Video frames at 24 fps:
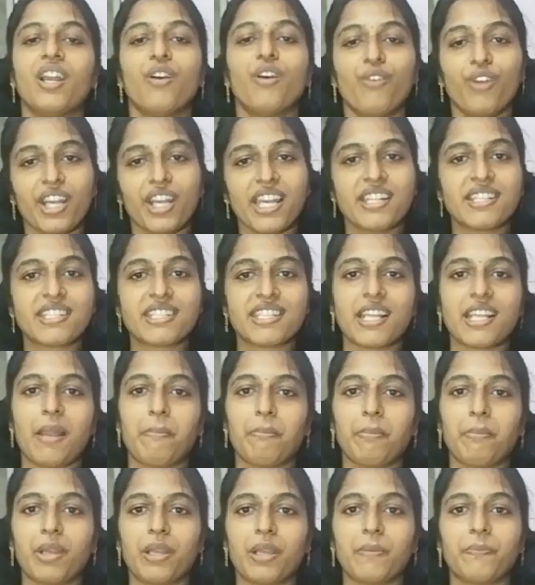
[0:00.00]
For
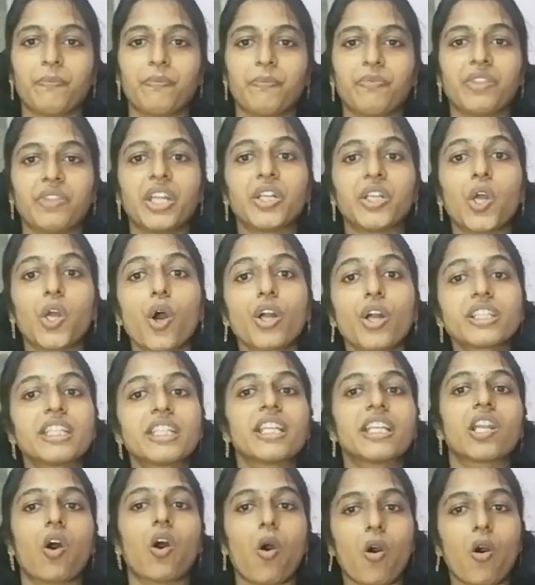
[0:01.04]
example, the doctor
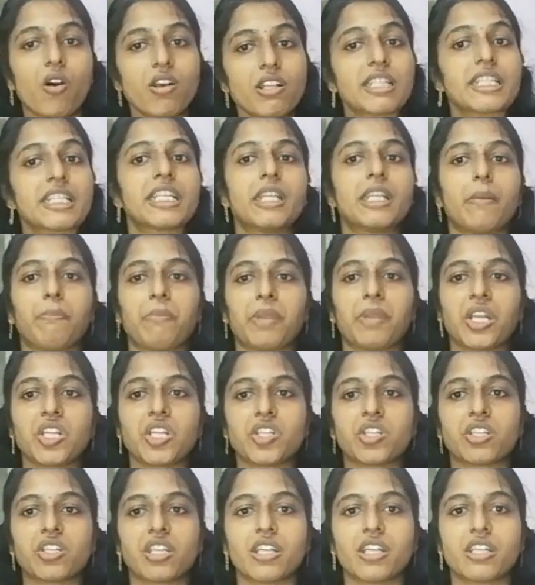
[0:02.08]
asks the
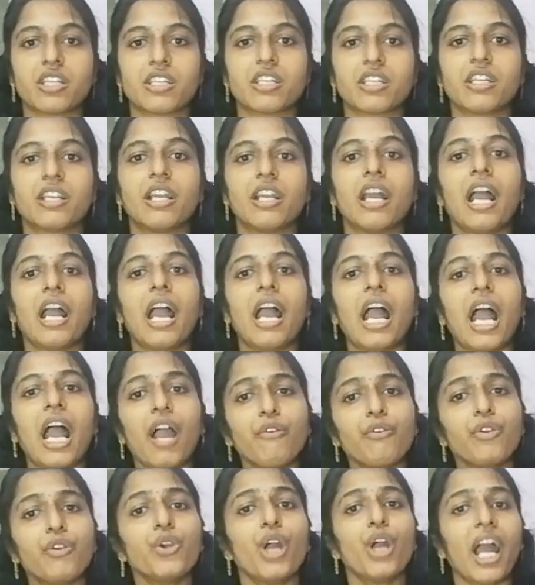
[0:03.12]
patient,
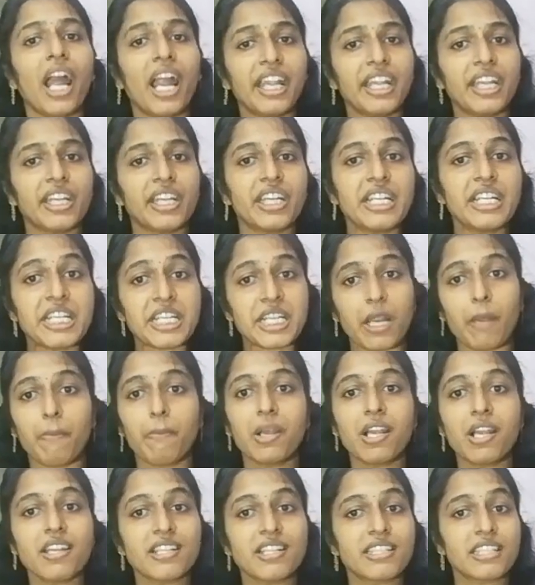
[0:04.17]
"Have you had any
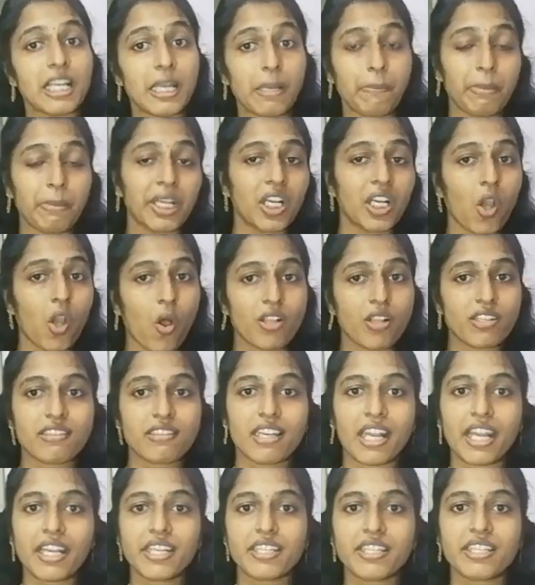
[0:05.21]
trouble sleeping last
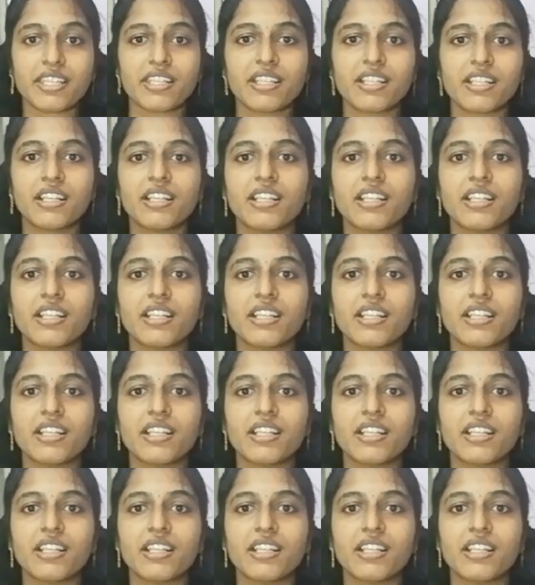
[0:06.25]
night?"